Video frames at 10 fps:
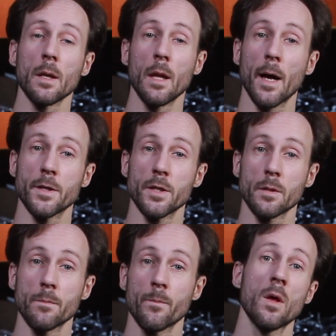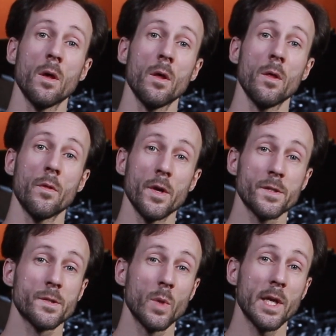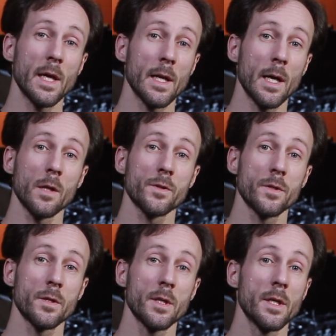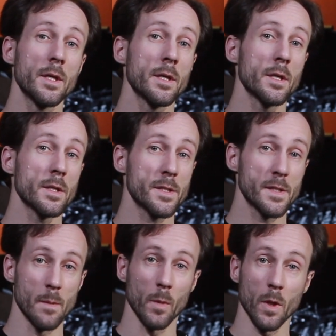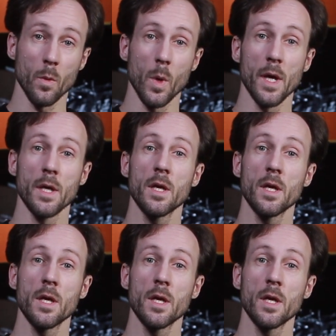lighting. This we can alter in a similar way.